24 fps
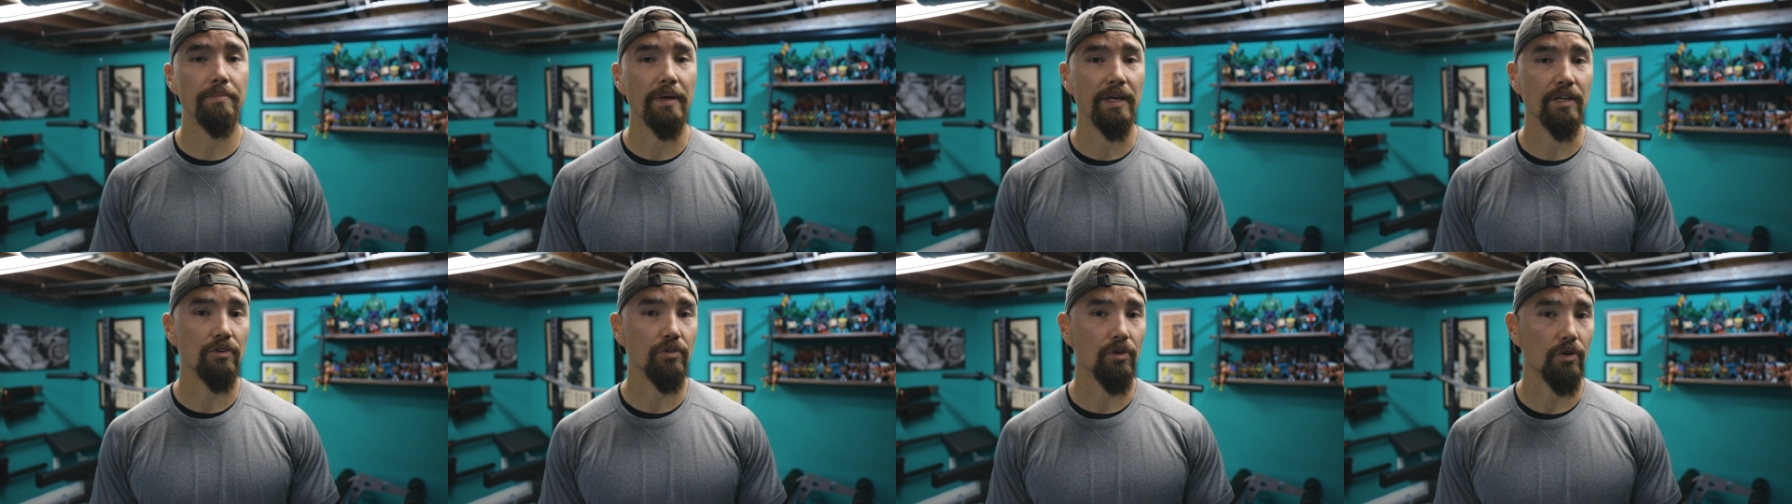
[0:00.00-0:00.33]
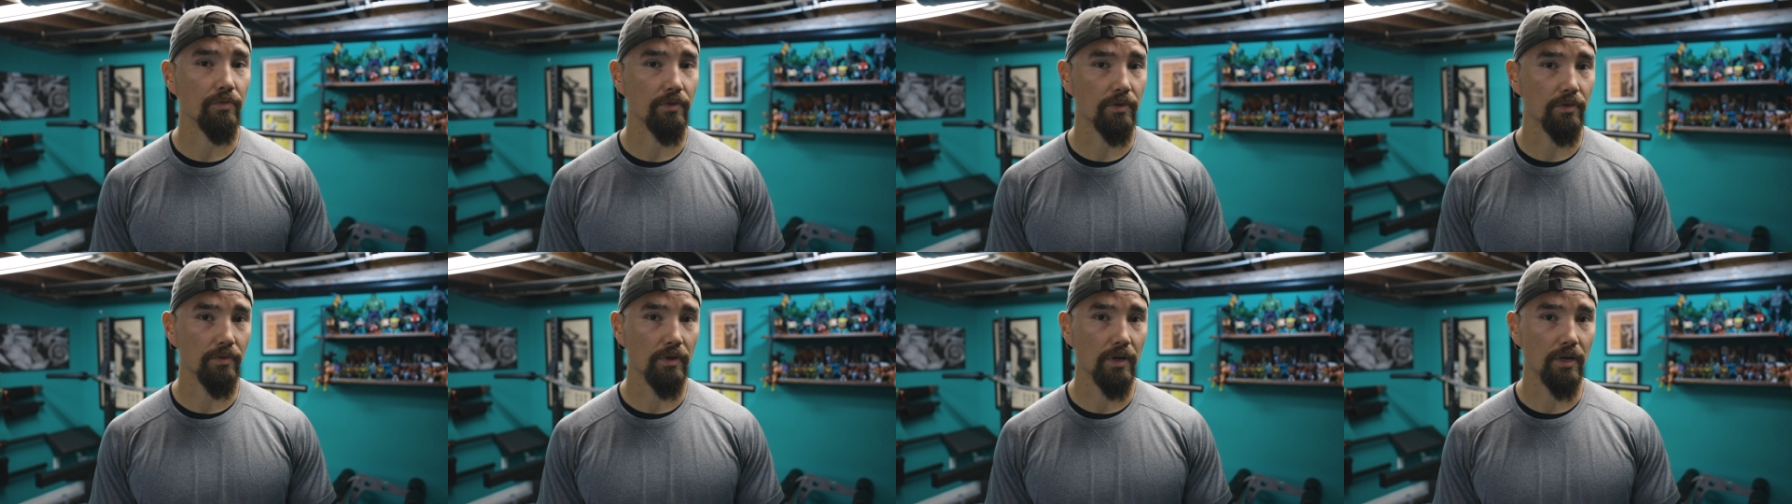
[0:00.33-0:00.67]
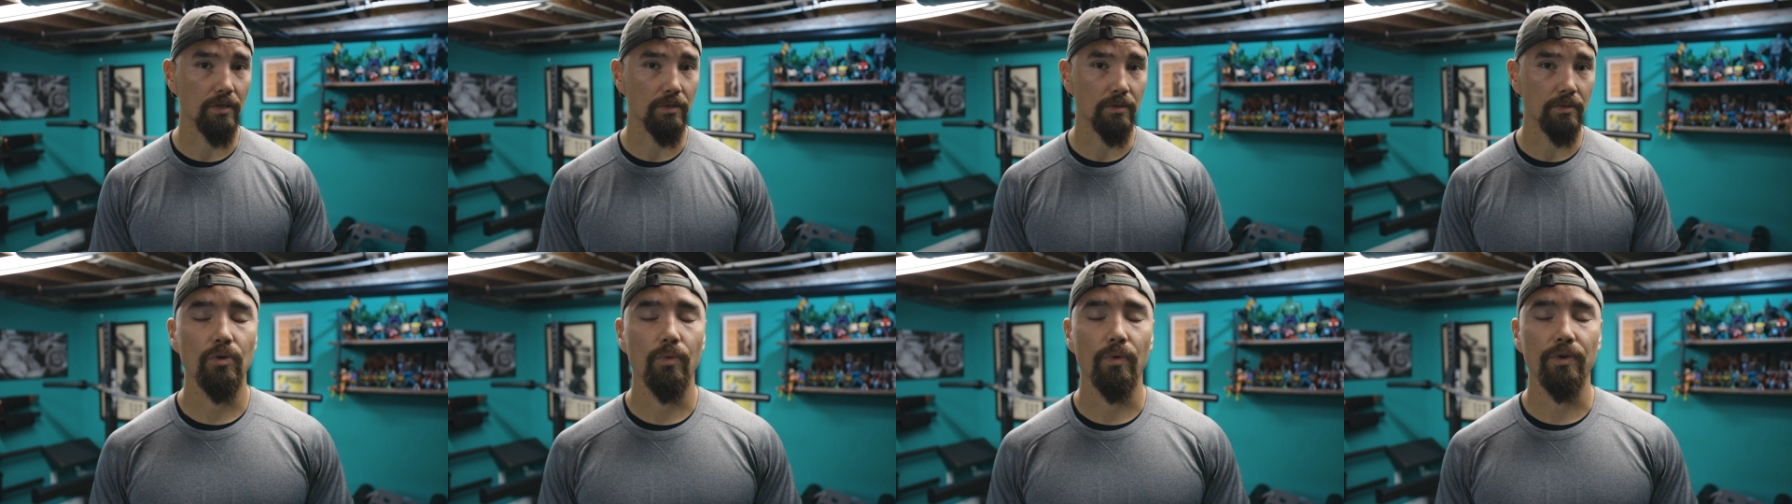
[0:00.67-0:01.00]
bent over
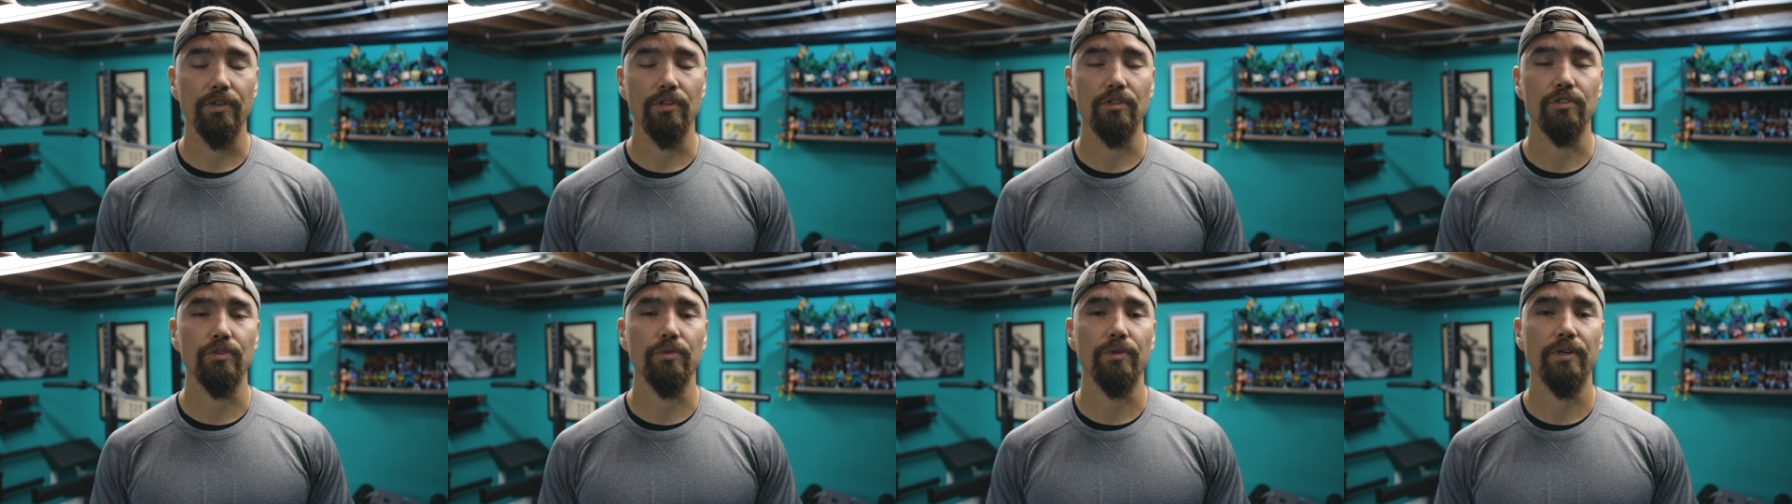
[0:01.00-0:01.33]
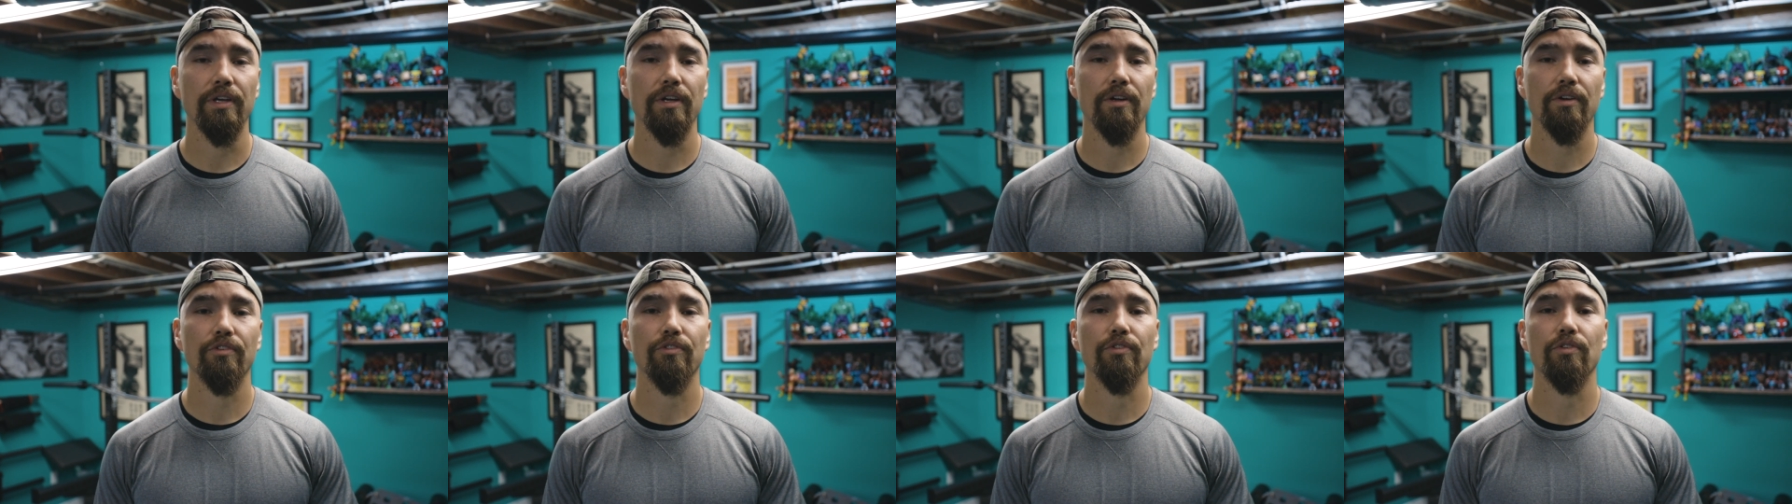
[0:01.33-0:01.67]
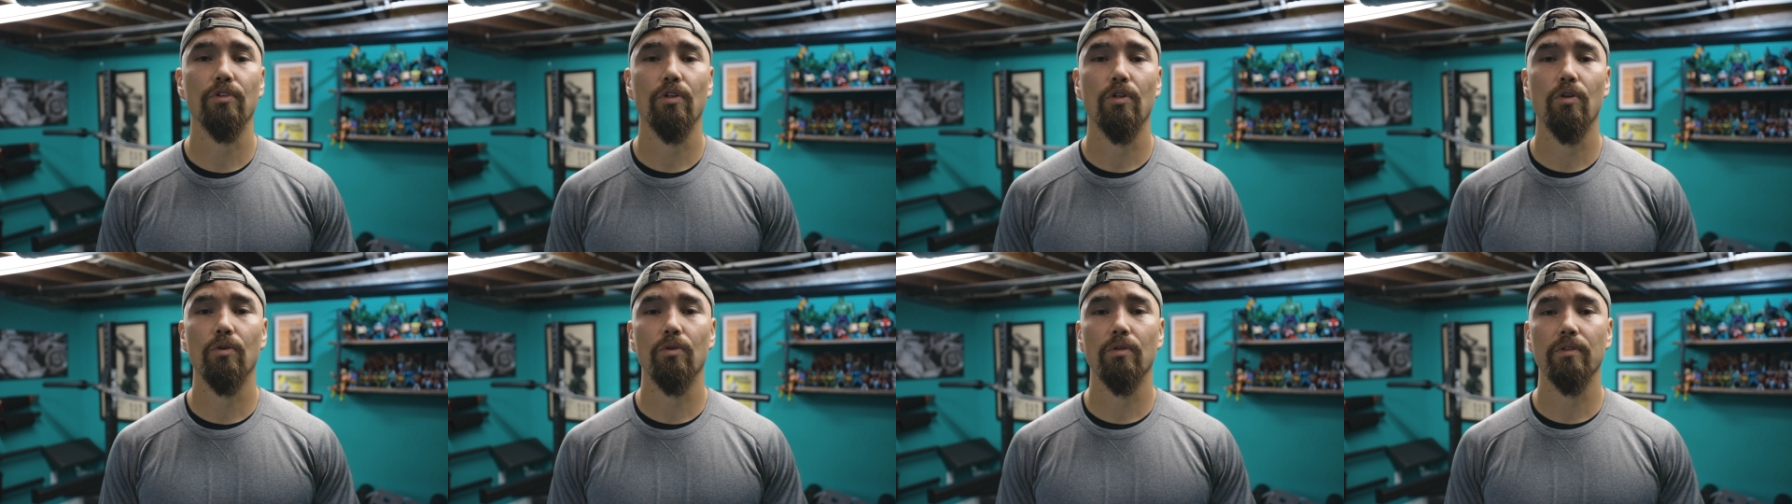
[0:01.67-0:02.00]
row. So what you'll do here is
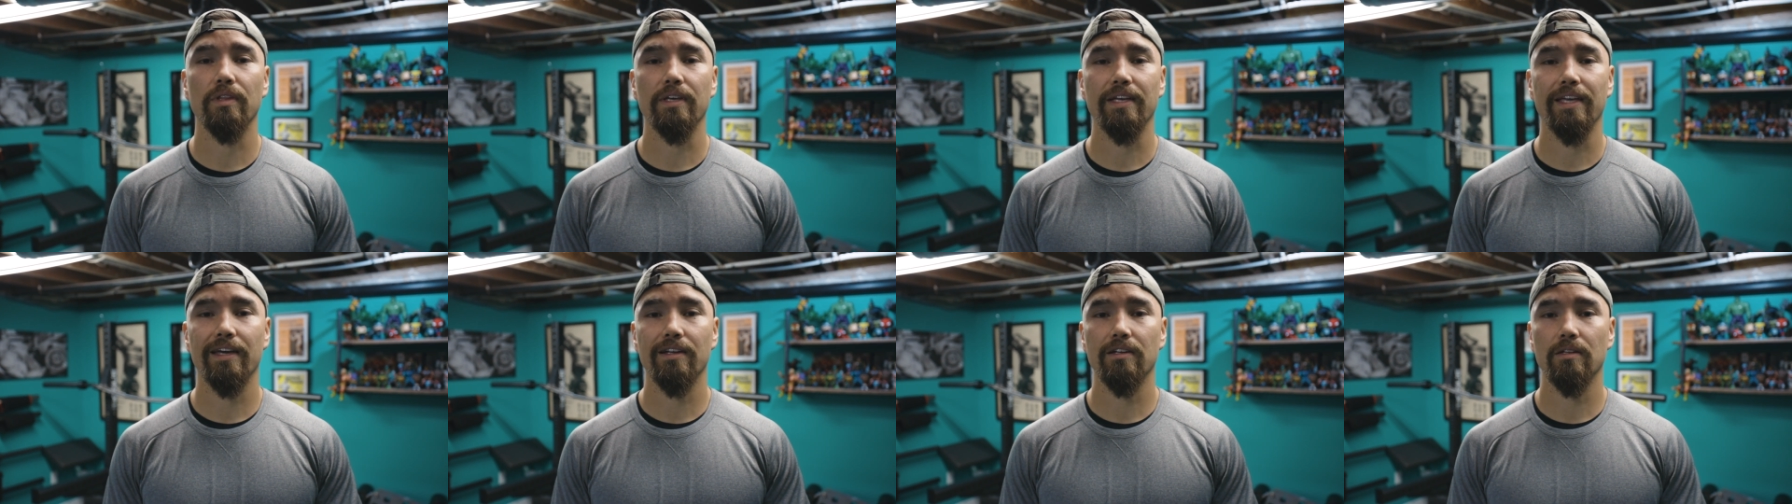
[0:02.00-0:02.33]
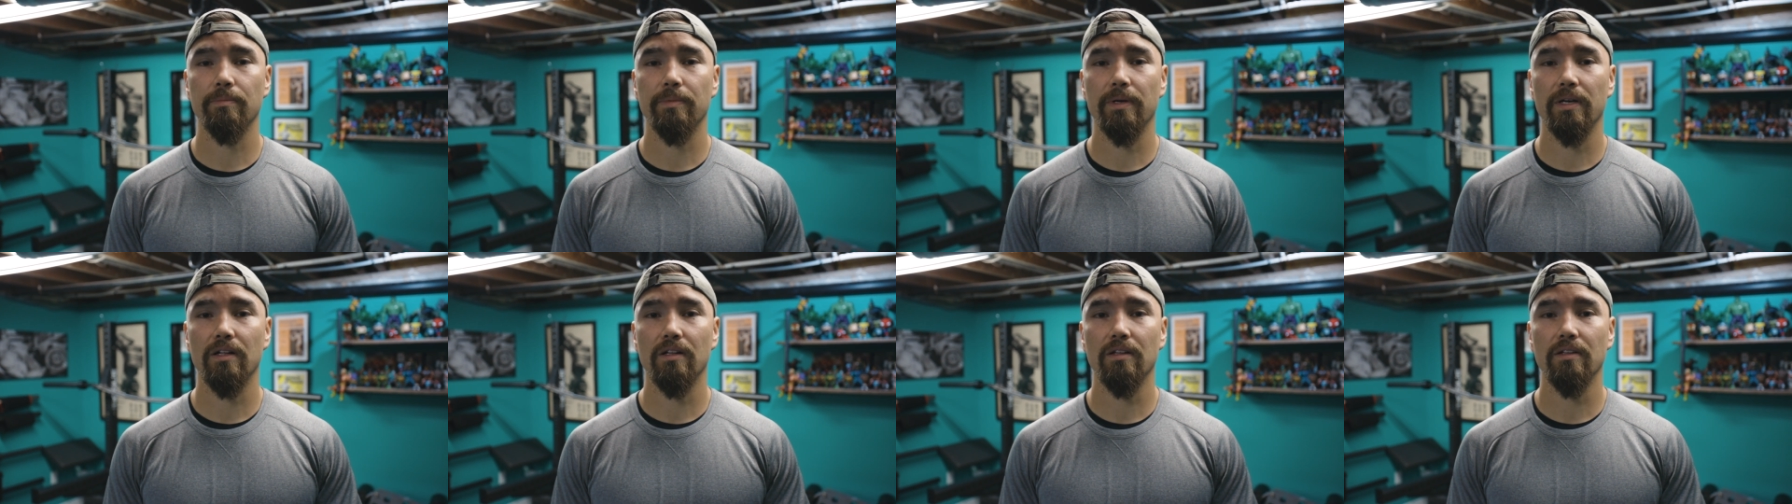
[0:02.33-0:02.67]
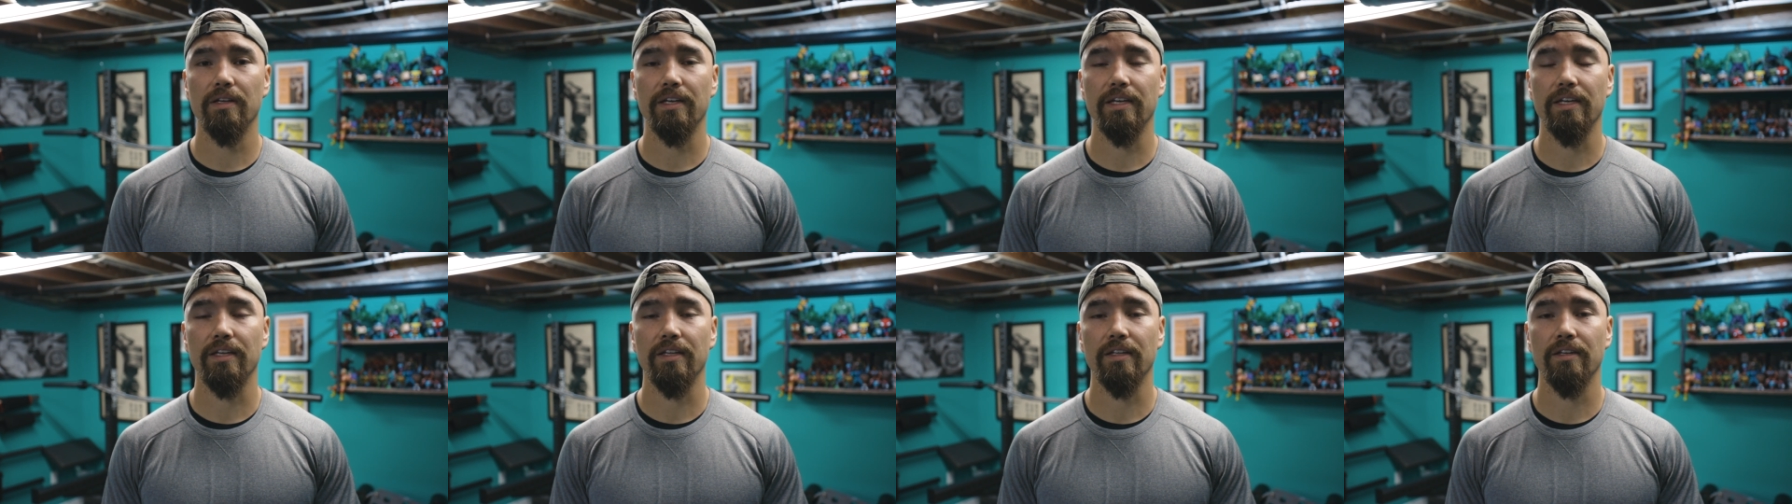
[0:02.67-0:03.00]
you'll hold the
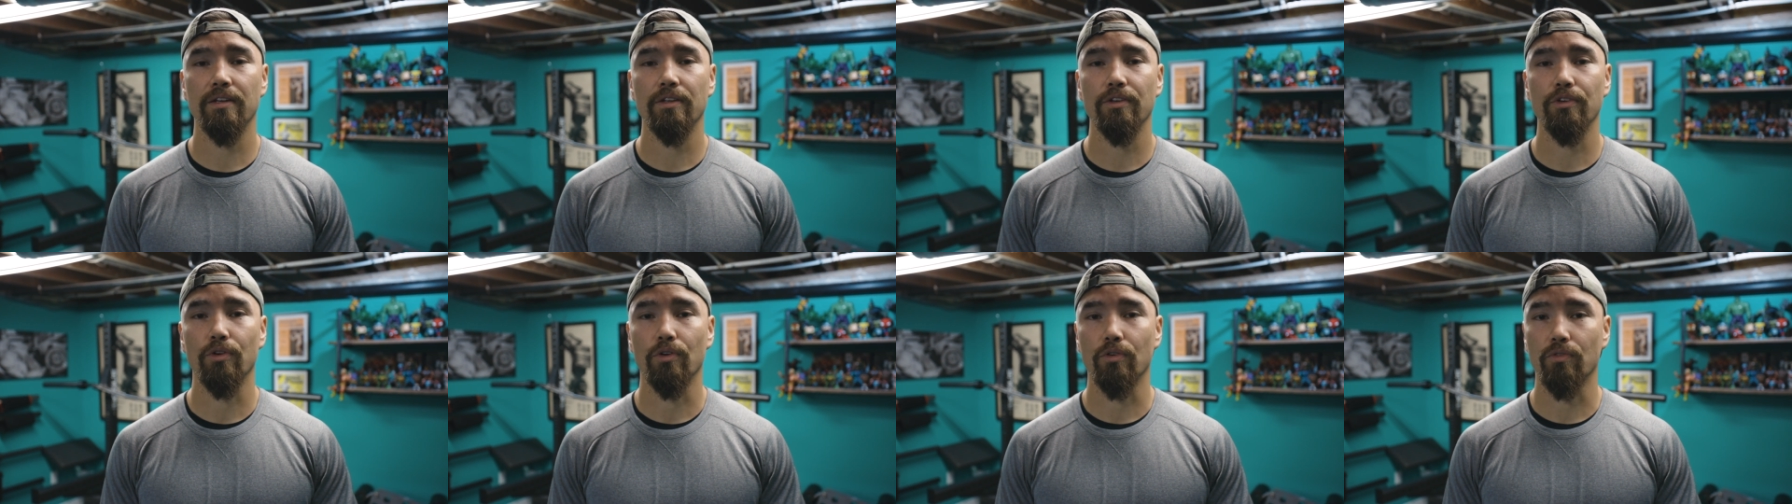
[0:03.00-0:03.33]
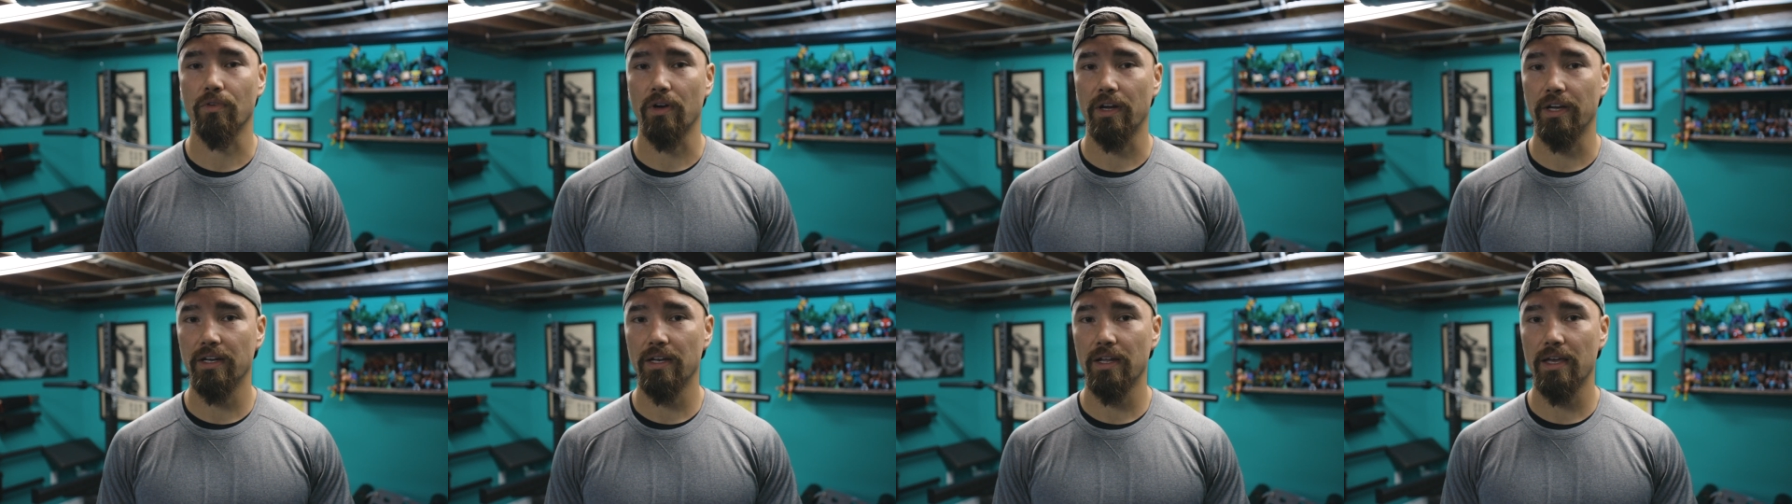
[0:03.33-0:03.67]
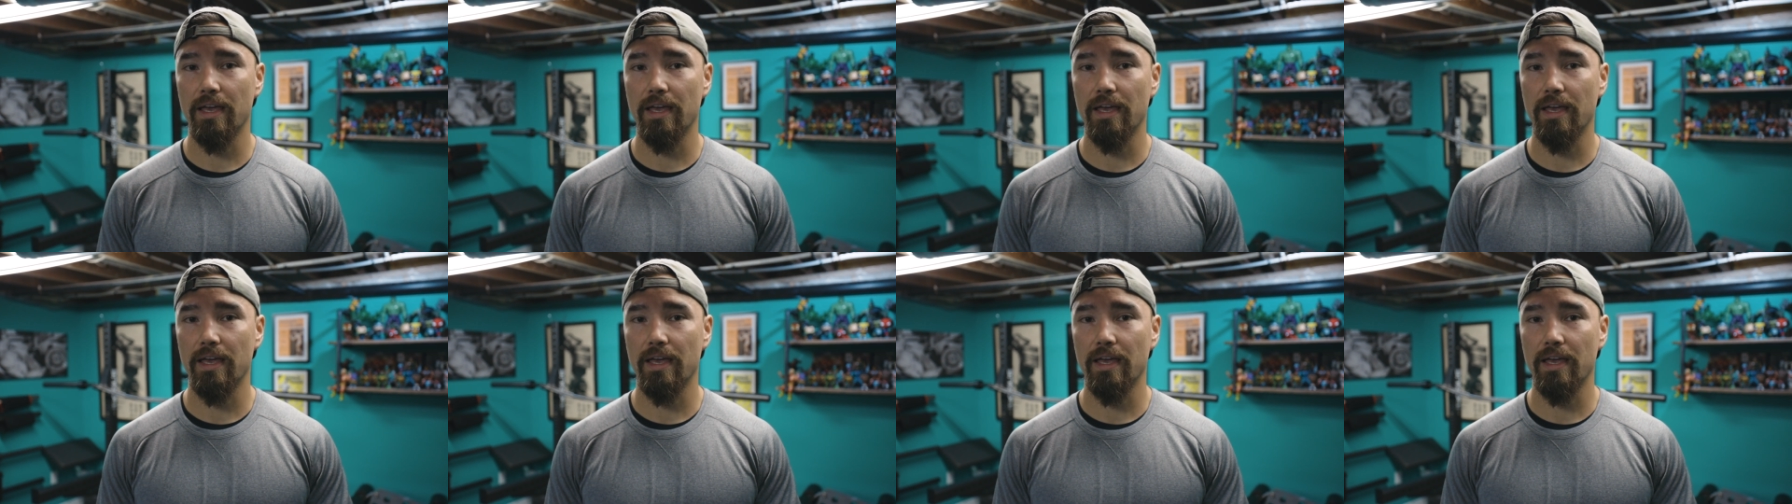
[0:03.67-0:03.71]
kettlebell in your right